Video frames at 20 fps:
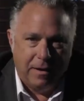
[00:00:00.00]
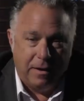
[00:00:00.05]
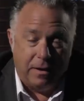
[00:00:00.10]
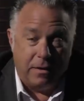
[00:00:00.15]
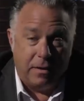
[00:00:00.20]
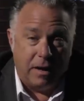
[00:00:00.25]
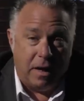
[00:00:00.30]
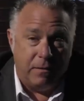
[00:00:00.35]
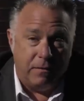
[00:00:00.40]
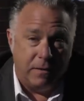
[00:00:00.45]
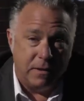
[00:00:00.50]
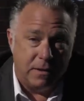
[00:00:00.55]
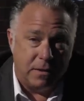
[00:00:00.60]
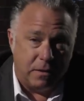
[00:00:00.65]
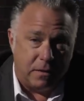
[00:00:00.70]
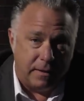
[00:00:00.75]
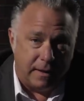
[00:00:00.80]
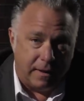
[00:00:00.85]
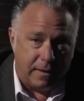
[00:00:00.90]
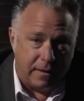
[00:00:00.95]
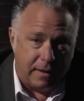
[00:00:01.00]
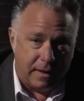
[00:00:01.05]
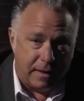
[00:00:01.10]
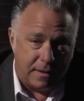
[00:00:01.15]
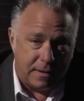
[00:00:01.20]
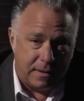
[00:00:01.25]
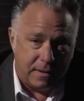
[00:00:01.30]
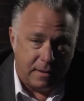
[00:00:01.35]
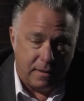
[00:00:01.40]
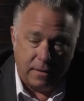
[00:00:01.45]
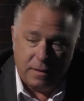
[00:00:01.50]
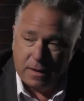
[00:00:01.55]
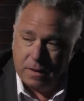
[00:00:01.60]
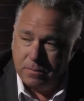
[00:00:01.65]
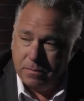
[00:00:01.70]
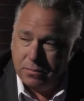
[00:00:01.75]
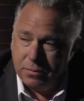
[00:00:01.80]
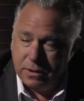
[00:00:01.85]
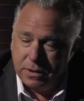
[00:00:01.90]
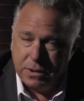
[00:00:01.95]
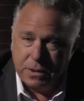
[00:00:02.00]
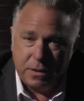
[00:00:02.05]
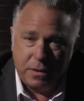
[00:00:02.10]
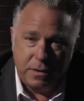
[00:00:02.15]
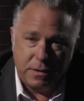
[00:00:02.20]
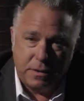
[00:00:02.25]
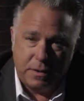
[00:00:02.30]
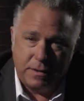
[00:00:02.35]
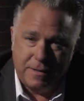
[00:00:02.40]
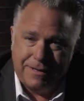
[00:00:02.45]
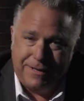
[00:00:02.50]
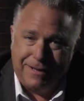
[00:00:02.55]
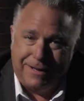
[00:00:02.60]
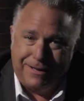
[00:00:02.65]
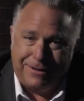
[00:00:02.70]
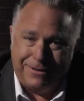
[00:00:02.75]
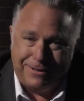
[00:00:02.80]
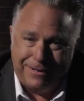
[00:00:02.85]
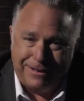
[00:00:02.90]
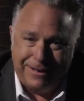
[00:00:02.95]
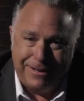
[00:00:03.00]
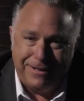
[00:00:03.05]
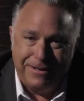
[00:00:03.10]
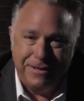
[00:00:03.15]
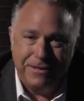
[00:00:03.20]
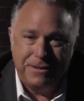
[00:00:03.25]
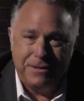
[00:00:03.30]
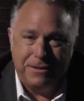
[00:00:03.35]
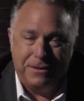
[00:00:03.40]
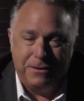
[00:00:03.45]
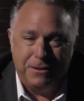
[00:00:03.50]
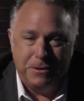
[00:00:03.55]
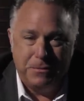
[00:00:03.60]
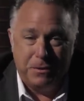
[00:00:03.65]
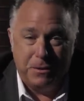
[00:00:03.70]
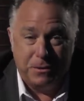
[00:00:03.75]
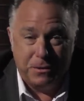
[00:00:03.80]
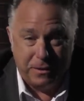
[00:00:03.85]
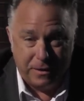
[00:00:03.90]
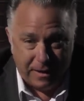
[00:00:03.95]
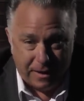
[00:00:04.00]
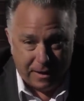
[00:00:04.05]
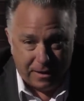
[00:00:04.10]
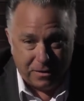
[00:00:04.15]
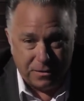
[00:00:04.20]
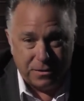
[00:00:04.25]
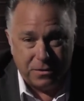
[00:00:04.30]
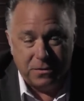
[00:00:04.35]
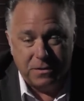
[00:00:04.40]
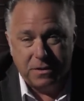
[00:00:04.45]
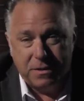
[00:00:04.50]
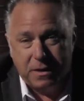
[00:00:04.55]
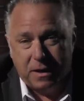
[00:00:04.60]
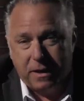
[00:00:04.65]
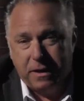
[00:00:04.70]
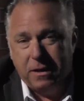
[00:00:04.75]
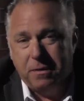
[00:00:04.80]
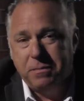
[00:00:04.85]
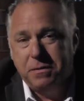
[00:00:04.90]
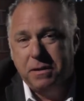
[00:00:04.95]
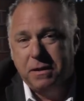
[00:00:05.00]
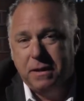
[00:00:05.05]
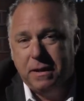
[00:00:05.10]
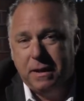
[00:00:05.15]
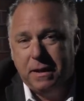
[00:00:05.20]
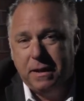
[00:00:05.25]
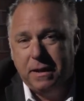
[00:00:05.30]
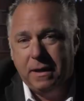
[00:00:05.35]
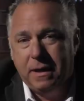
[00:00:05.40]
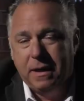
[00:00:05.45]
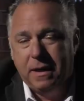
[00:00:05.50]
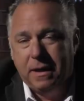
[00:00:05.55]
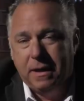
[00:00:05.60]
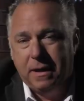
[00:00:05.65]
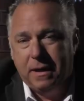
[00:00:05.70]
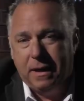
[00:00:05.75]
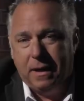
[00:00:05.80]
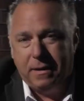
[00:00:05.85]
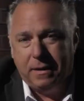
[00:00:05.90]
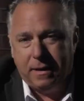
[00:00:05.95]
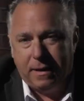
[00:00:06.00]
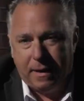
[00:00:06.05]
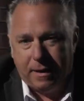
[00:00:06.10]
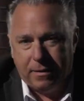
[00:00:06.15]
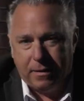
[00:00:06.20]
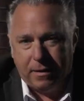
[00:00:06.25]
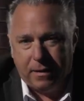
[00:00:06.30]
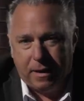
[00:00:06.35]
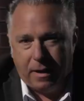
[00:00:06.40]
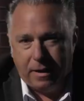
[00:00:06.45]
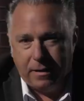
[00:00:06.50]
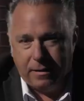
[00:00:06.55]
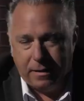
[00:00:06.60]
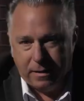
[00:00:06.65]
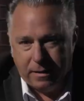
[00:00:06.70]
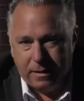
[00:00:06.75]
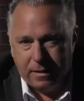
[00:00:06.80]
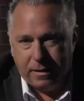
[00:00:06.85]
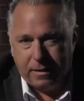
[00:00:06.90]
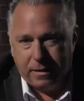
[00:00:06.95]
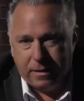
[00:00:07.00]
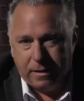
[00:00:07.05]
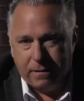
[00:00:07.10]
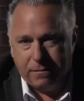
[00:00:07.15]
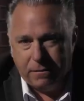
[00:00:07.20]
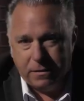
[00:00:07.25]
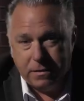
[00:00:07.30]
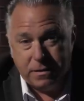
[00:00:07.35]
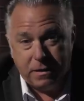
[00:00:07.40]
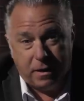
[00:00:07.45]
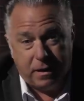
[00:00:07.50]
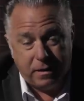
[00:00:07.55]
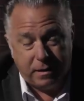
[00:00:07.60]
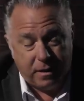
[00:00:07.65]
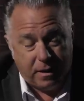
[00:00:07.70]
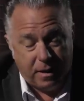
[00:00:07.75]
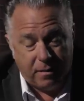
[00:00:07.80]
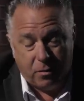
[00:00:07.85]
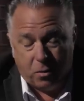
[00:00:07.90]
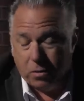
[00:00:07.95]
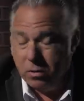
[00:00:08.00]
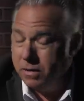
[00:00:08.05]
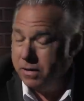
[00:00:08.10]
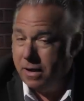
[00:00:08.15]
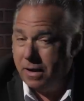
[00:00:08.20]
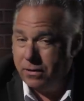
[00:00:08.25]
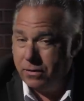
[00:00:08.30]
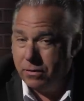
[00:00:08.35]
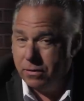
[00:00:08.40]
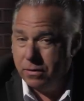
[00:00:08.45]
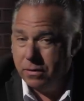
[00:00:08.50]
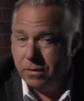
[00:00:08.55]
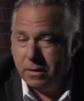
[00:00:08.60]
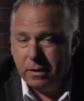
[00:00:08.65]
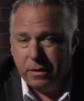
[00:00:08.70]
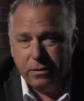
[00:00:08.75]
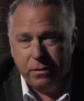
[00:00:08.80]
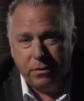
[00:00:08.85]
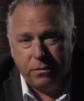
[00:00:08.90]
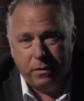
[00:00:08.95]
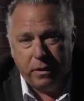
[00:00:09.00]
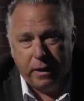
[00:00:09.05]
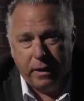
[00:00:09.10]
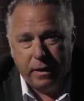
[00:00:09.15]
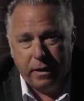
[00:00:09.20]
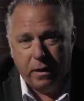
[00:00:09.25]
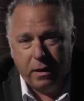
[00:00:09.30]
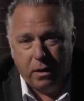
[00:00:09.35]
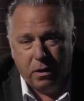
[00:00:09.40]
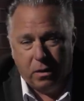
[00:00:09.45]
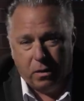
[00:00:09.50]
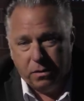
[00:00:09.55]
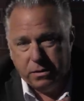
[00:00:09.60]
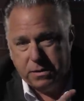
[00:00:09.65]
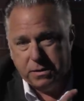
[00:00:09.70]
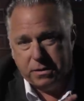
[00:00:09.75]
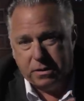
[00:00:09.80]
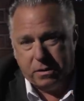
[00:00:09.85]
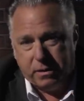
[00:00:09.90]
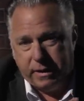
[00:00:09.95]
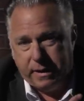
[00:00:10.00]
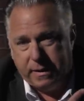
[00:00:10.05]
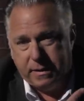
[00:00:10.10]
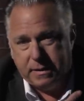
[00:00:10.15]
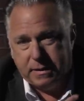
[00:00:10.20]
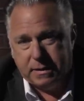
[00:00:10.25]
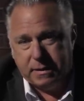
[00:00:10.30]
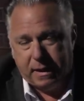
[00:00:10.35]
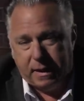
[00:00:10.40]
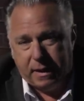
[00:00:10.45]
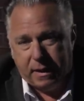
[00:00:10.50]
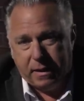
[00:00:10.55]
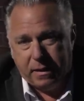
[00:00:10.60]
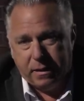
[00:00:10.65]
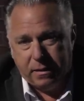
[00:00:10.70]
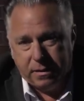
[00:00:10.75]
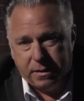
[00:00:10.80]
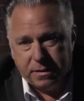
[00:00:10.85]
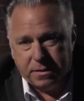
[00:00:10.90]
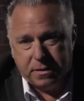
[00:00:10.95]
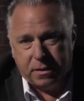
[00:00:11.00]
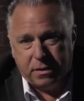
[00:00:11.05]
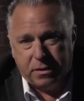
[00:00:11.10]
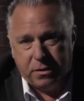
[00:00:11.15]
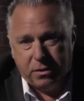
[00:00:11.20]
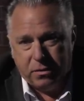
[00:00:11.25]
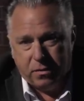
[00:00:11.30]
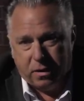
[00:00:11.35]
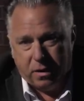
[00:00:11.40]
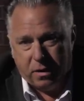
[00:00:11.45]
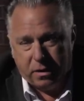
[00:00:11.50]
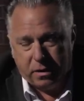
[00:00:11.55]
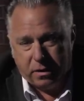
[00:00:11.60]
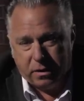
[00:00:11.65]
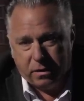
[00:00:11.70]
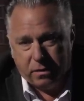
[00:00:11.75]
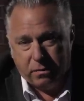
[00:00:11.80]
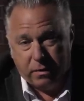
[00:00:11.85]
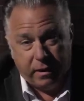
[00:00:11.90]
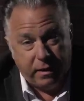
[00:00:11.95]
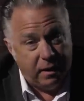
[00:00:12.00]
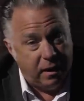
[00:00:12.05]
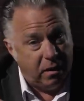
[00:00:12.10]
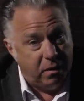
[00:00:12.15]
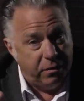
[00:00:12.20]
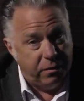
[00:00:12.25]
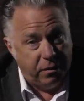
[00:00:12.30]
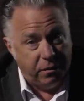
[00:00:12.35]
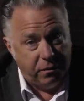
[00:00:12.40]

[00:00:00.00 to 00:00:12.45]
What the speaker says: Now, the conference sold out last year. I'm pretty sure it's going to sell out again this year, especially now. So sign up today at CatholicIdentityConference.com or .org, either way, or just go ahead and scan this QR code right now with